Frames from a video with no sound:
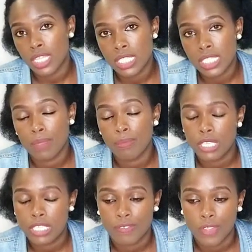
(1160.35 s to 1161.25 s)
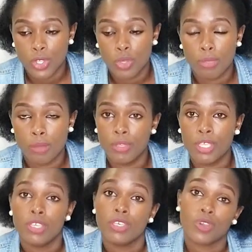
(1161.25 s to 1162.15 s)
still breastfeed your baby
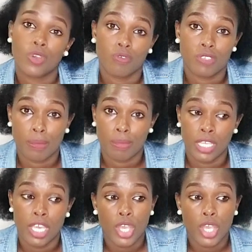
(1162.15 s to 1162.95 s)
comfortably.